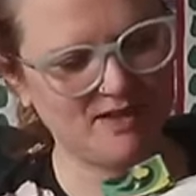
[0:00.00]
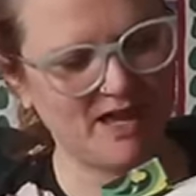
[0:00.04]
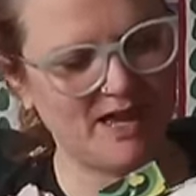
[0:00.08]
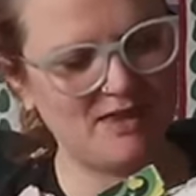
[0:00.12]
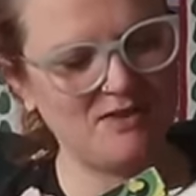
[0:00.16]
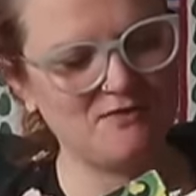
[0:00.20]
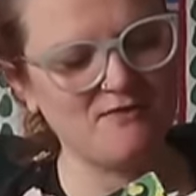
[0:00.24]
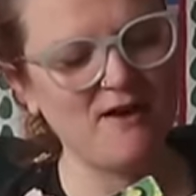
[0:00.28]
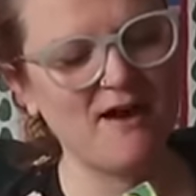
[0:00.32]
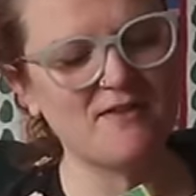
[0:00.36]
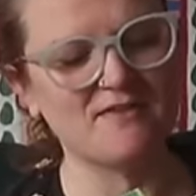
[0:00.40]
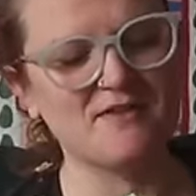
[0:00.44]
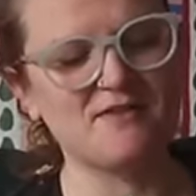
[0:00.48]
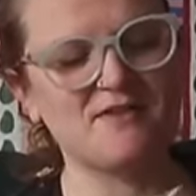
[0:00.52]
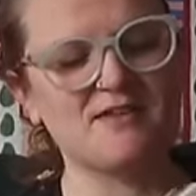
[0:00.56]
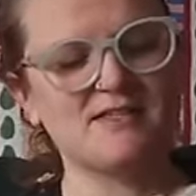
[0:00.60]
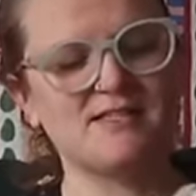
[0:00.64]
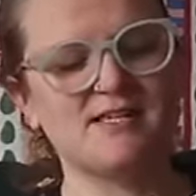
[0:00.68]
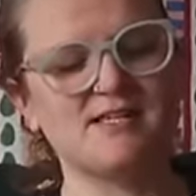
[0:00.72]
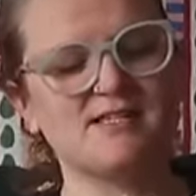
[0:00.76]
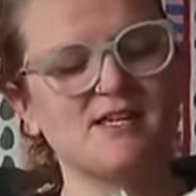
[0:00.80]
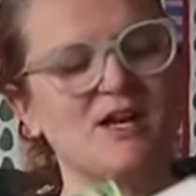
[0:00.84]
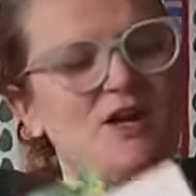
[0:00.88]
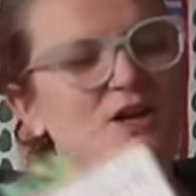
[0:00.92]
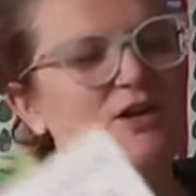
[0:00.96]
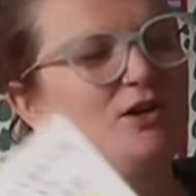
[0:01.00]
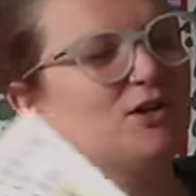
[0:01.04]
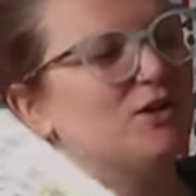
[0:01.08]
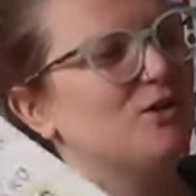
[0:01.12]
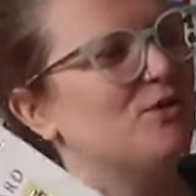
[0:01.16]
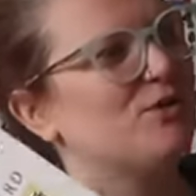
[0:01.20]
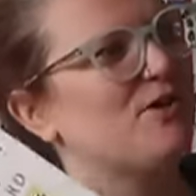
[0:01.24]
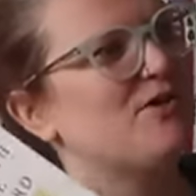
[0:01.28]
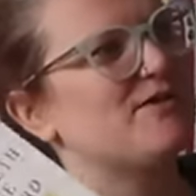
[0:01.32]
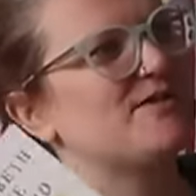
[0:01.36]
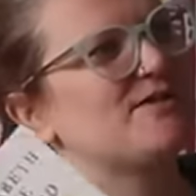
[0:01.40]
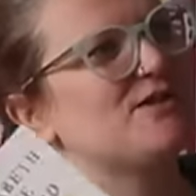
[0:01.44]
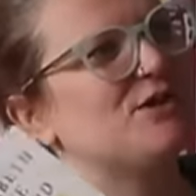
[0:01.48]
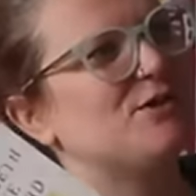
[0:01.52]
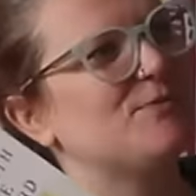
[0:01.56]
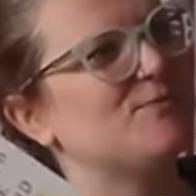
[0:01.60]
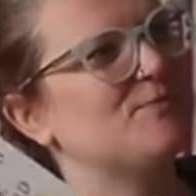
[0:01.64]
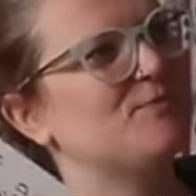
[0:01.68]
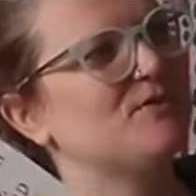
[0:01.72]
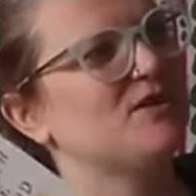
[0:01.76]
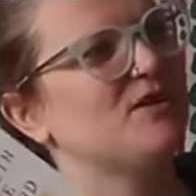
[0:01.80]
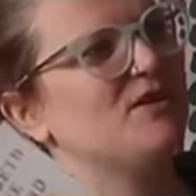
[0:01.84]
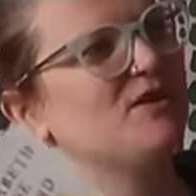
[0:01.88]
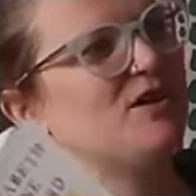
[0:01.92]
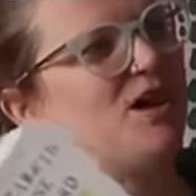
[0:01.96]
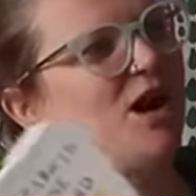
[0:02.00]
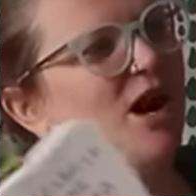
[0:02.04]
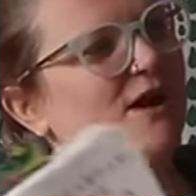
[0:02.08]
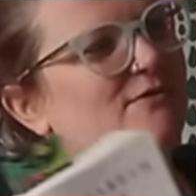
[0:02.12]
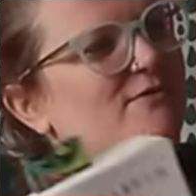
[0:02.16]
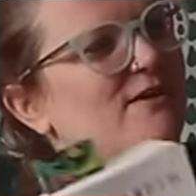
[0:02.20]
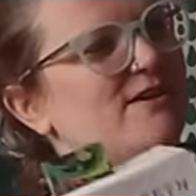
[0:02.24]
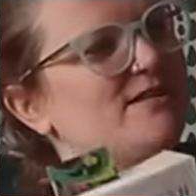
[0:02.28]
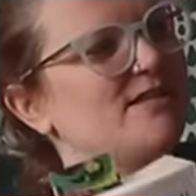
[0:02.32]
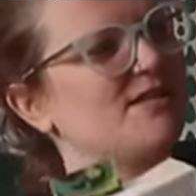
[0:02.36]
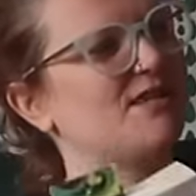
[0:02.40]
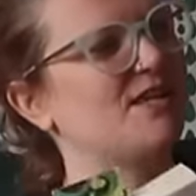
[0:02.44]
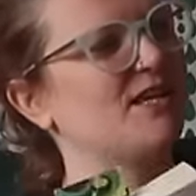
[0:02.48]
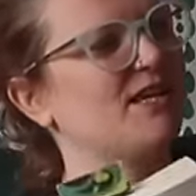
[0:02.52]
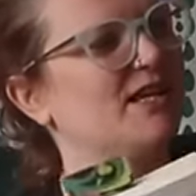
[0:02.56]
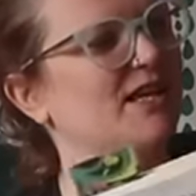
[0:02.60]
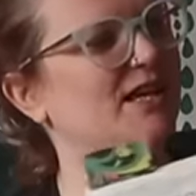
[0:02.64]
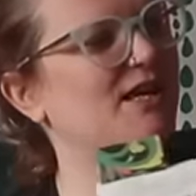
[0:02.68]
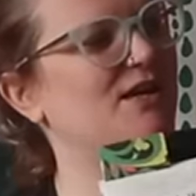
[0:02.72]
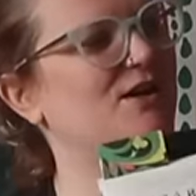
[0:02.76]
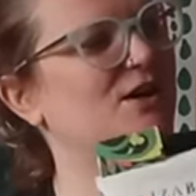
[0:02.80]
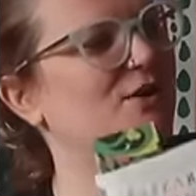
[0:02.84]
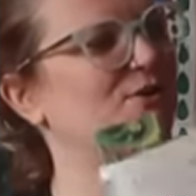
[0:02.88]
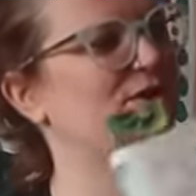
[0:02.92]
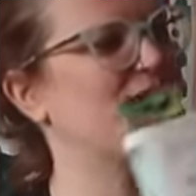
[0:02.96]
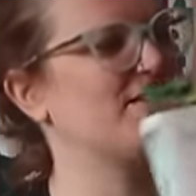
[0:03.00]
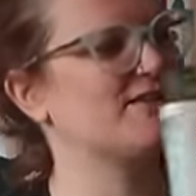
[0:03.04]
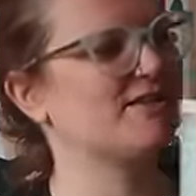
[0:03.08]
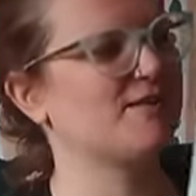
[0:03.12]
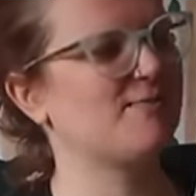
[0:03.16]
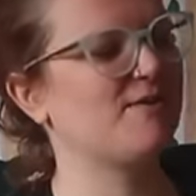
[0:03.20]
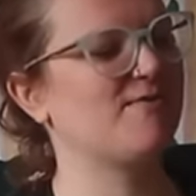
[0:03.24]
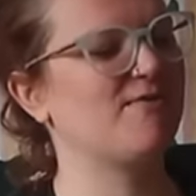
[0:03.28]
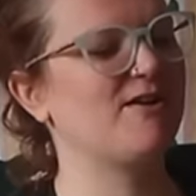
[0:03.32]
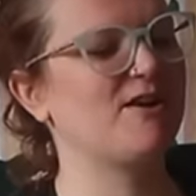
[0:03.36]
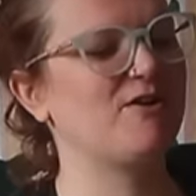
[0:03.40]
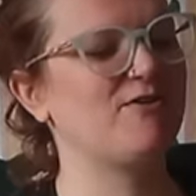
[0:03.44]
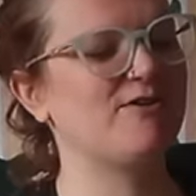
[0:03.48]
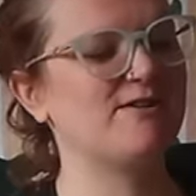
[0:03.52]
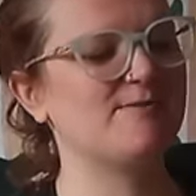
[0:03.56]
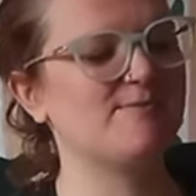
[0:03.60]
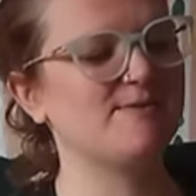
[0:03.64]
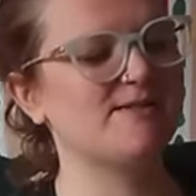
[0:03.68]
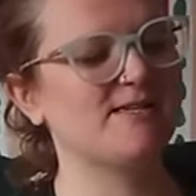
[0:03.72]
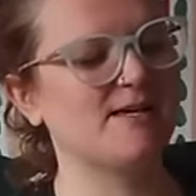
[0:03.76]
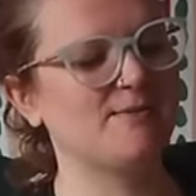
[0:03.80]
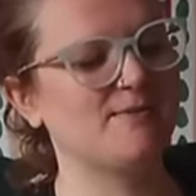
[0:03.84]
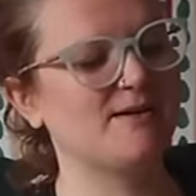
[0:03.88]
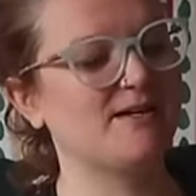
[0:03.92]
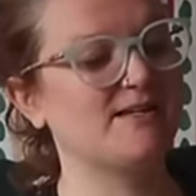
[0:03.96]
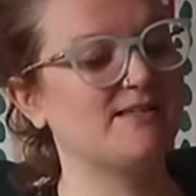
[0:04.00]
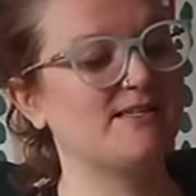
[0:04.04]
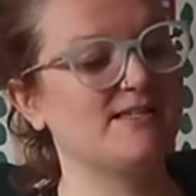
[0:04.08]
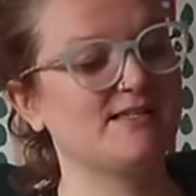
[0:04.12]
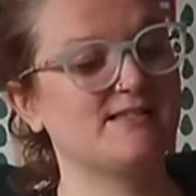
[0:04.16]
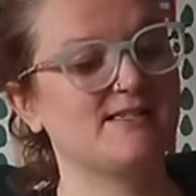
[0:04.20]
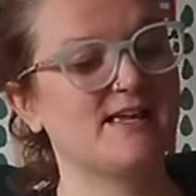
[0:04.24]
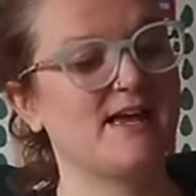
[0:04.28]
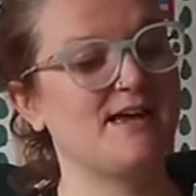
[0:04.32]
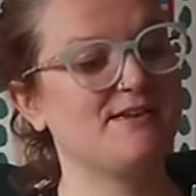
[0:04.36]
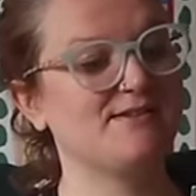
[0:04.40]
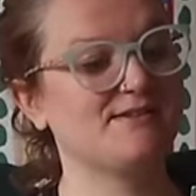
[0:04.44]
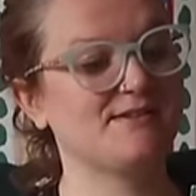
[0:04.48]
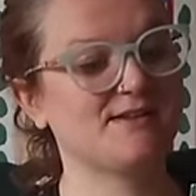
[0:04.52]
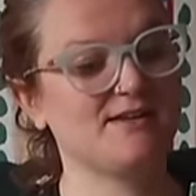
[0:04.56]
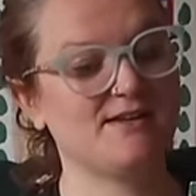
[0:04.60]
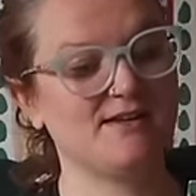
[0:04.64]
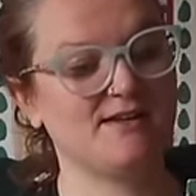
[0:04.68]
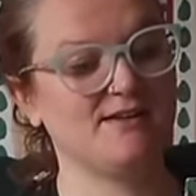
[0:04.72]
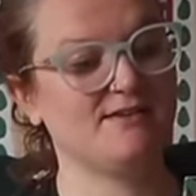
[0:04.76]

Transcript: And the fact that this is, although it's not, I read it thinking, oh yeah, it's gonna be really Christmassy because it says